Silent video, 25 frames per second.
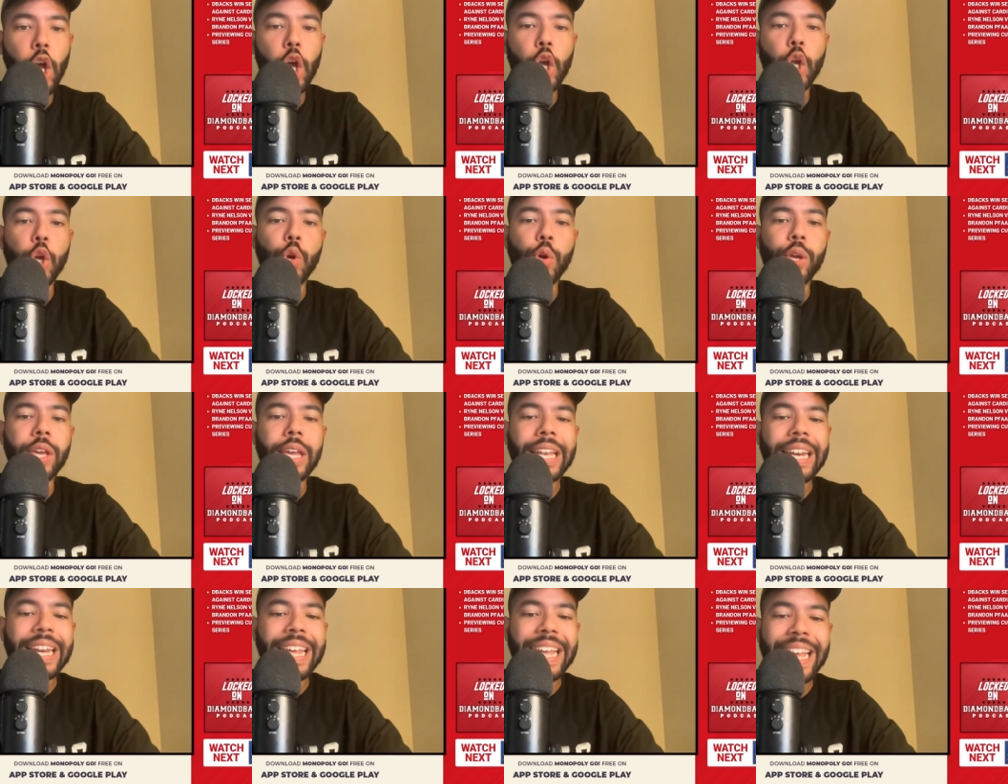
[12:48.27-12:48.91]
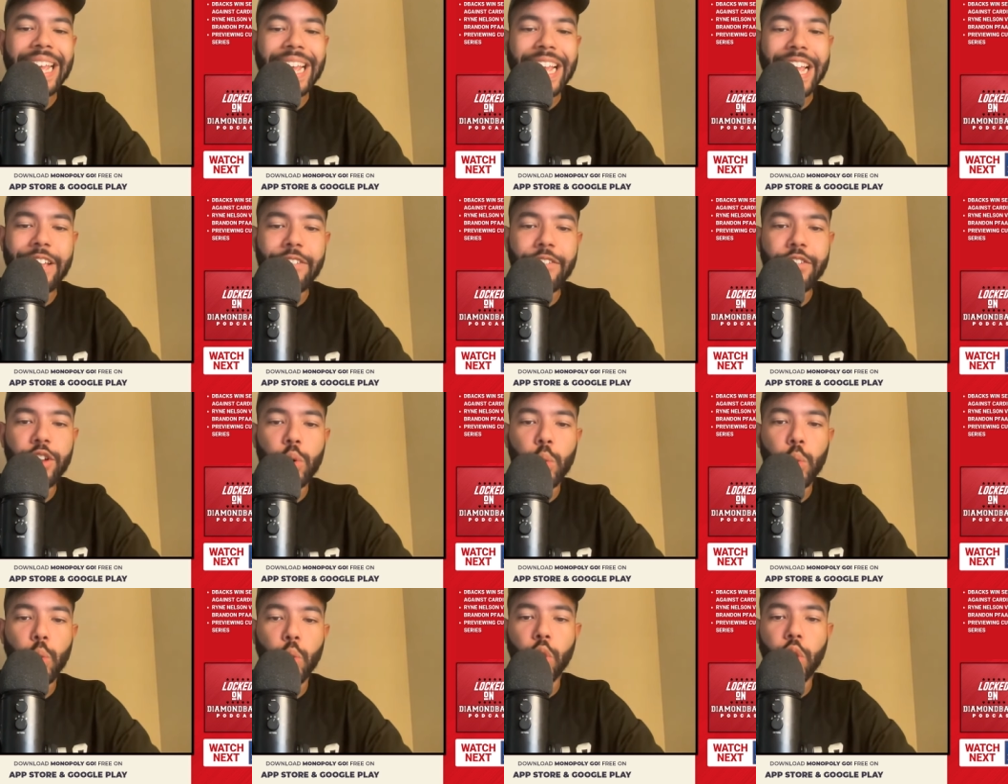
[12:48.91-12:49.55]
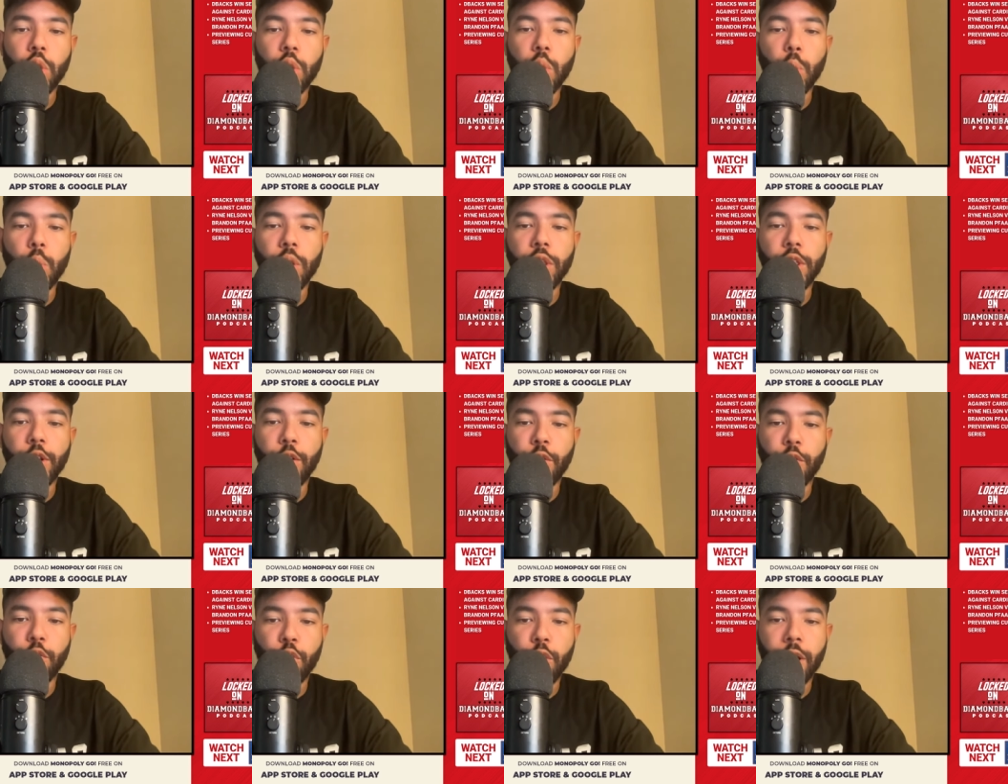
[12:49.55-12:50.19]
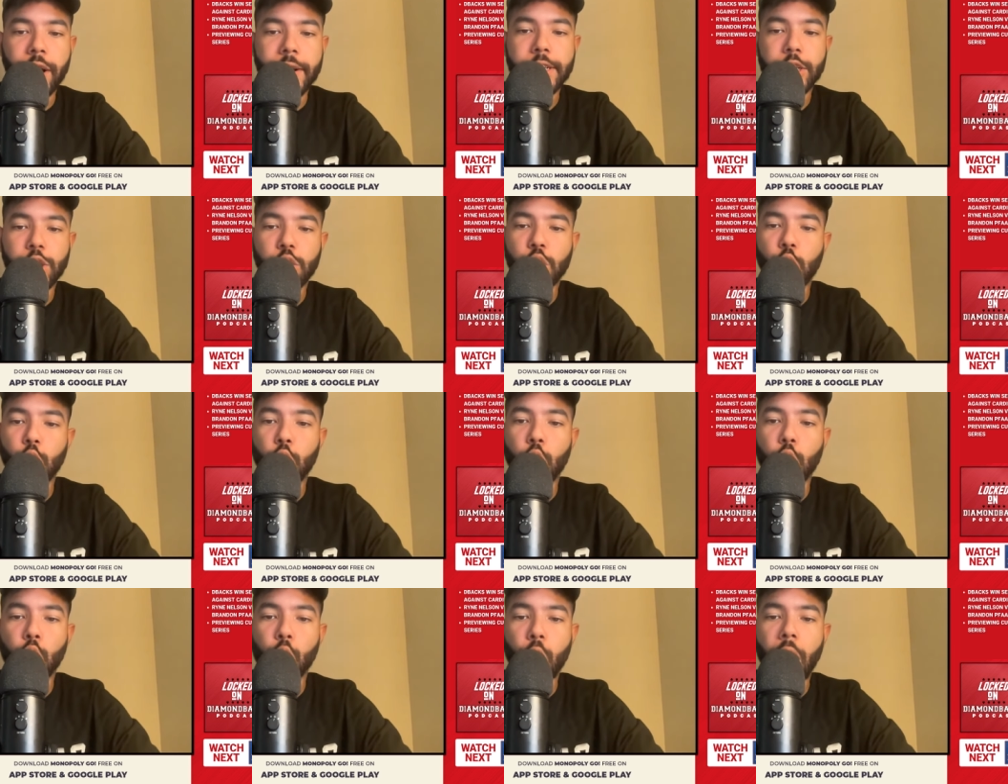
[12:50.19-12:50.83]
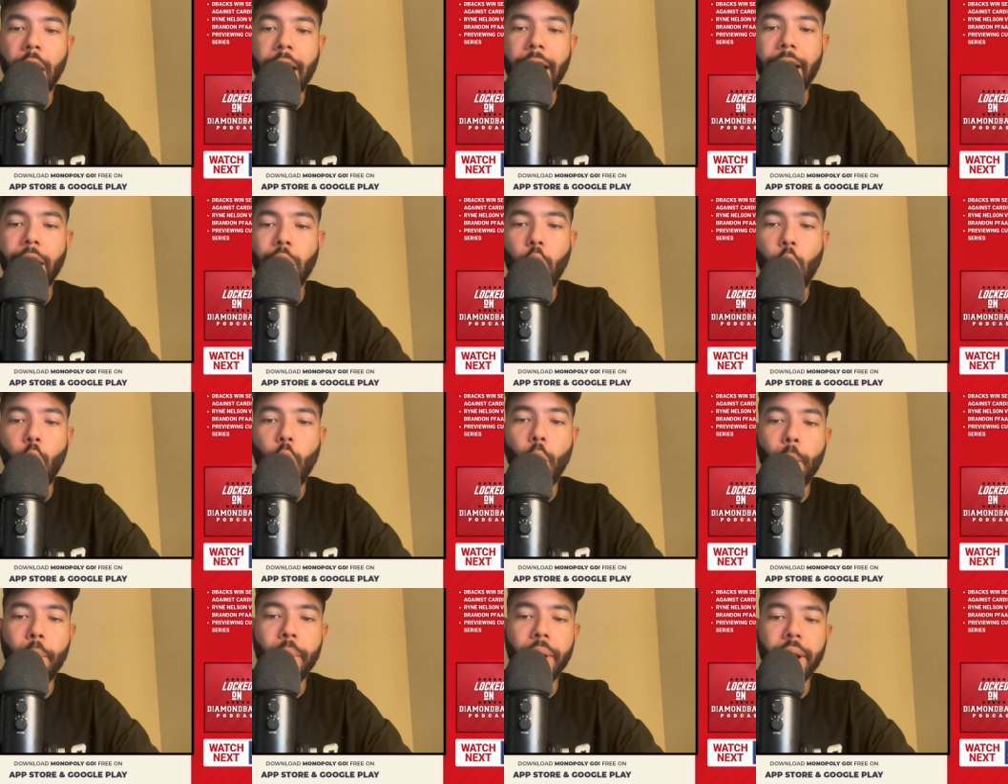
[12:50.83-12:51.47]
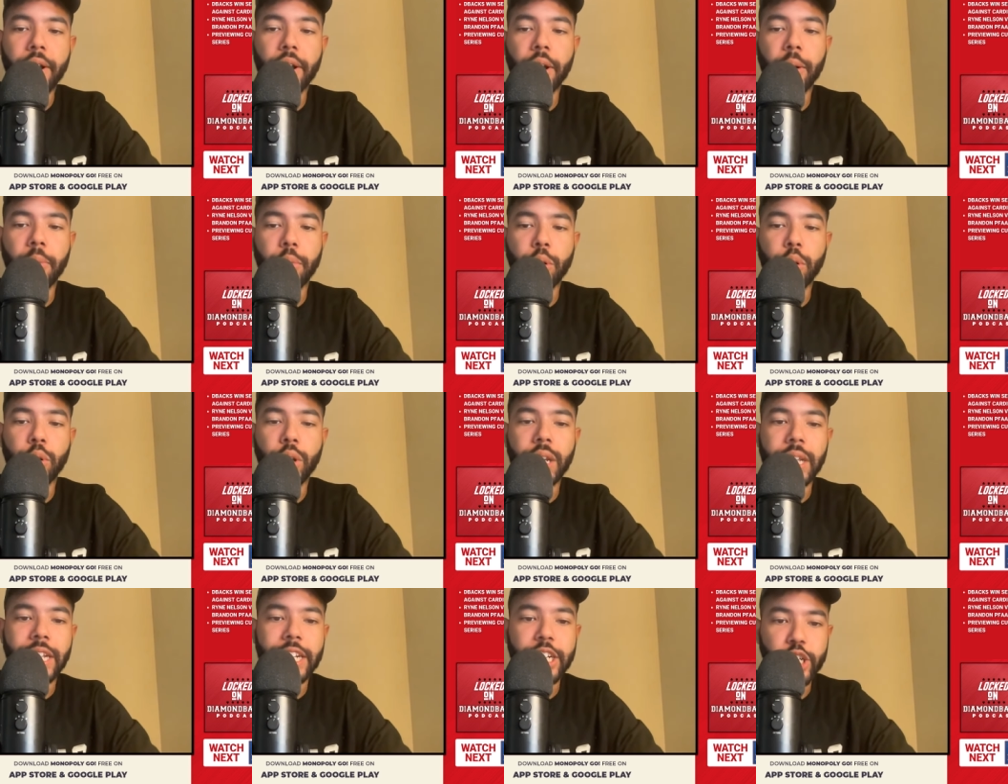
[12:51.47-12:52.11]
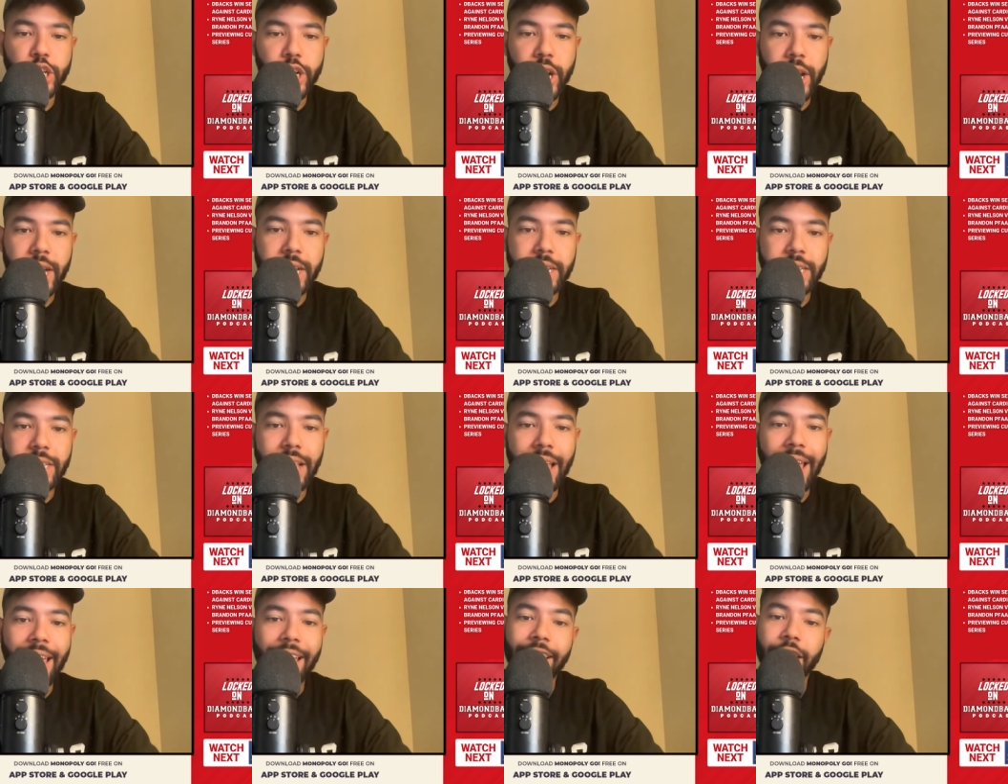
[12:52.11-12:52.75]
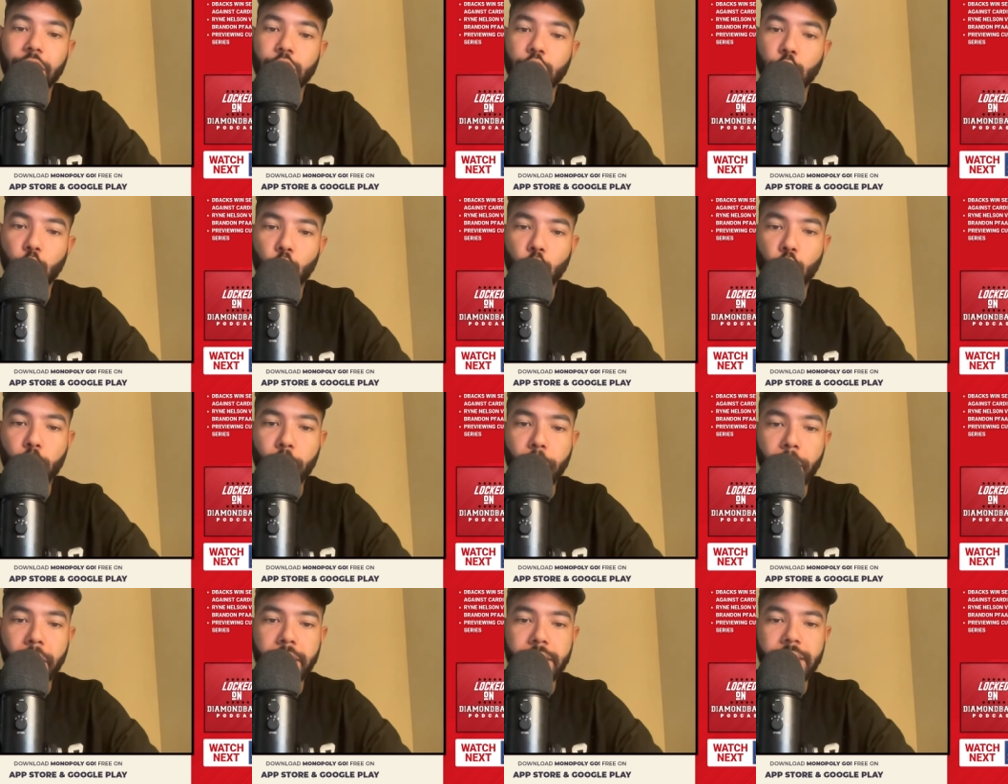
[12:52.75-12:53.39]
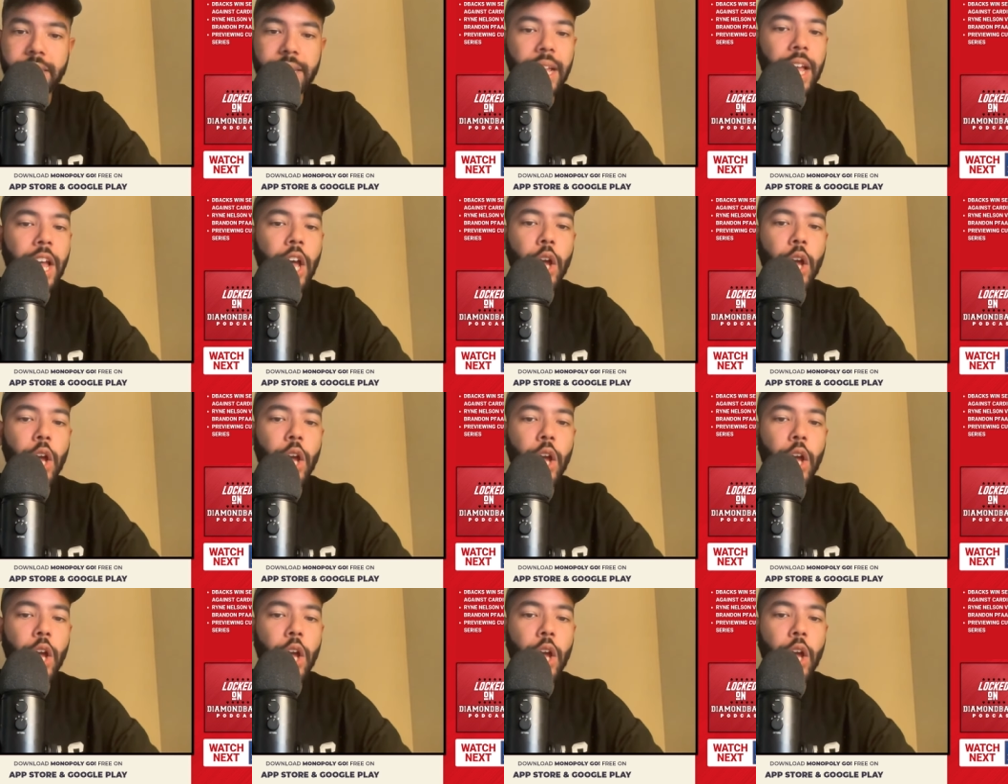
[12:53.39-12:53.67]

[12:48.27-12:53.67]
You can even work with your friends to crack open community chests and in tournaments